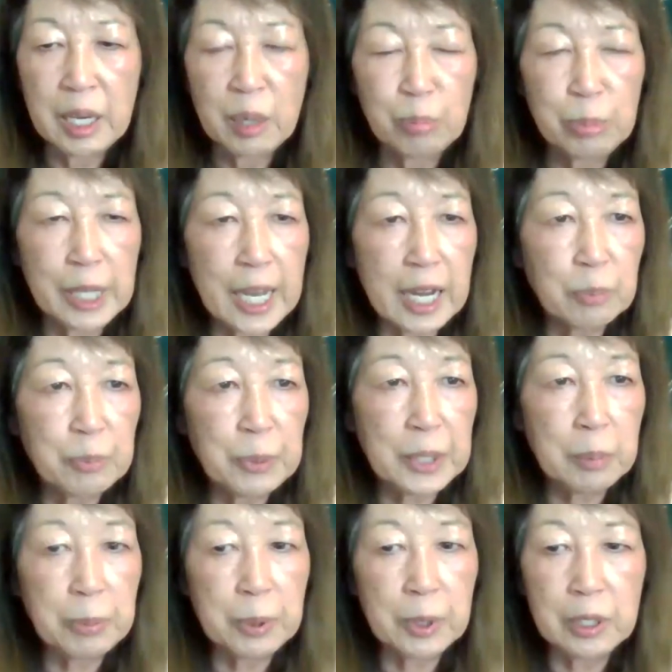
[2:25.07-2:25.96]
Black
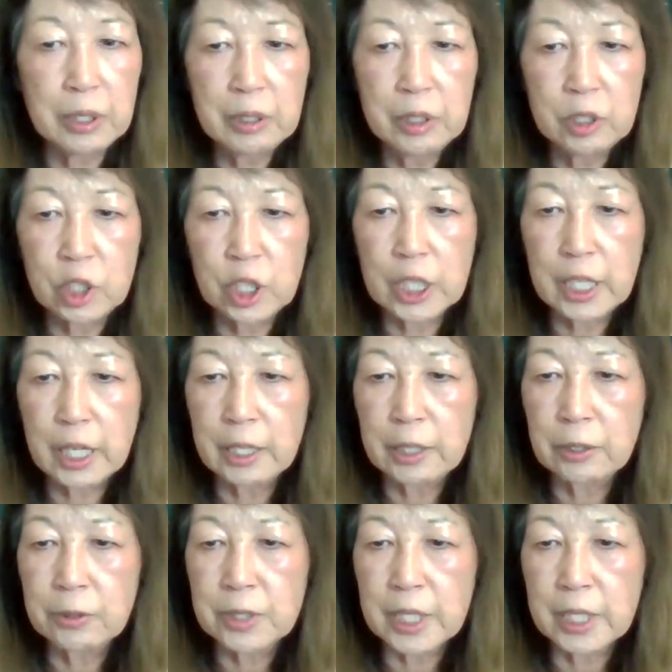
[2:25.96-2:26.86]
people,
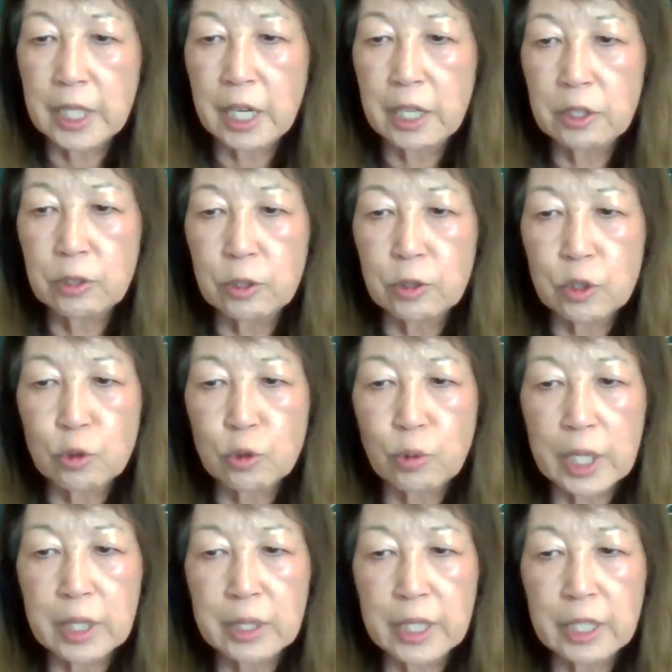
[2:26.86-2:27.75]
Chicanos, and others
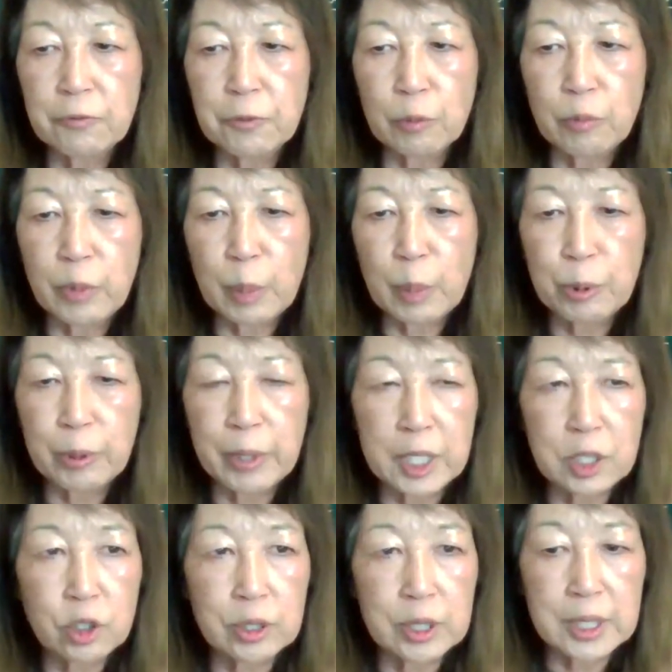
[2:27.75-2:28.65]
struggling for
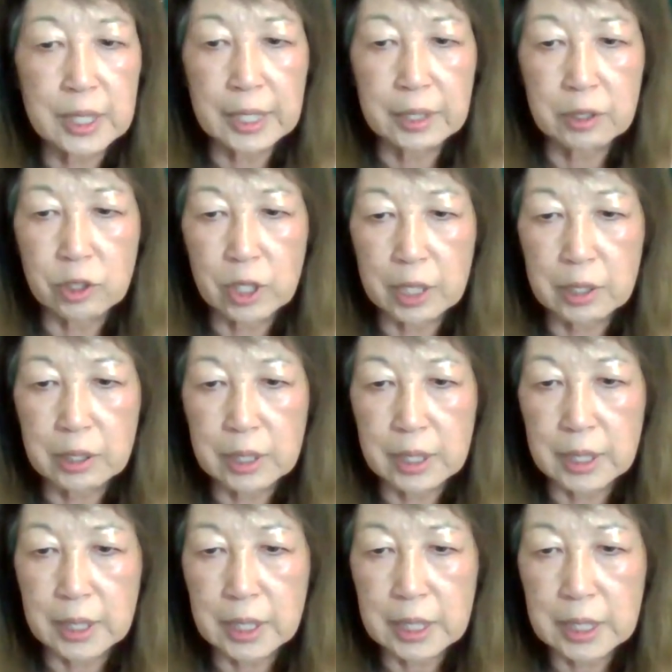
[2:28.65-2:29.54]
reparations and
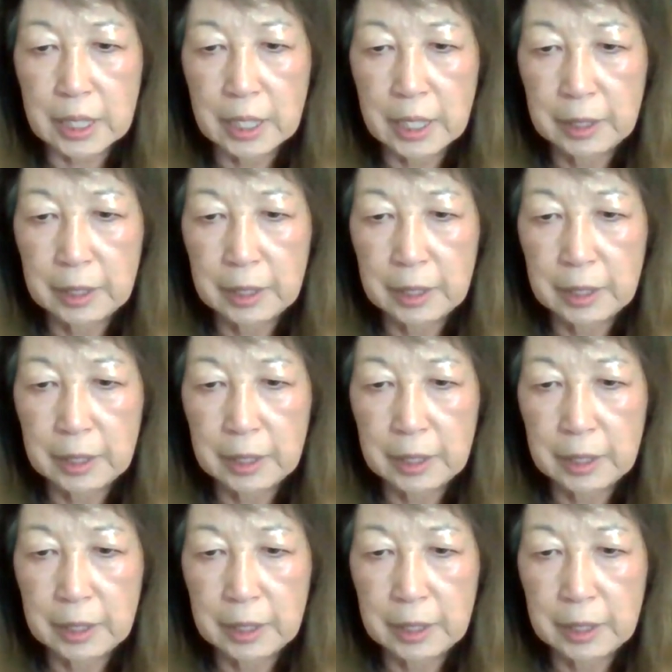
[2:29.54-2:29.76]
justice.